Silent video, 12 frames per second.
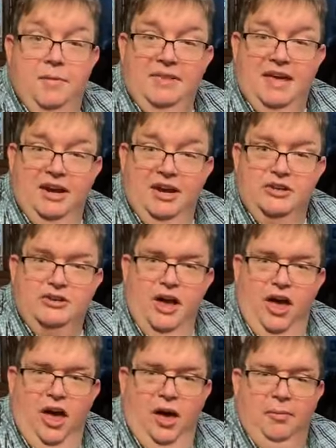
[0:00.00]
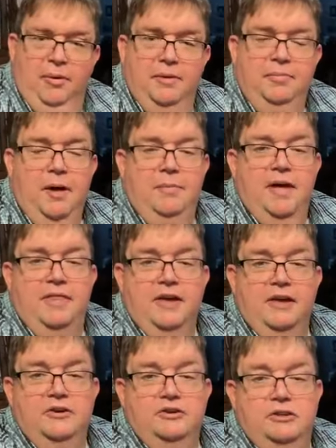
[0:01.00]
Mama did a good job. Mama, I
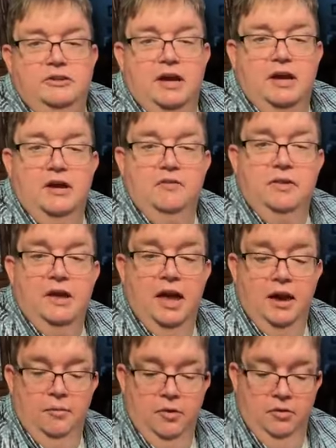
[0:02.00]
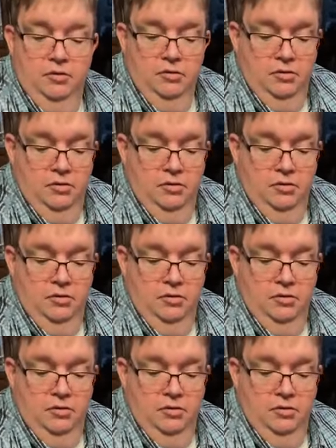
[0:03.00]
think you should take over the camera.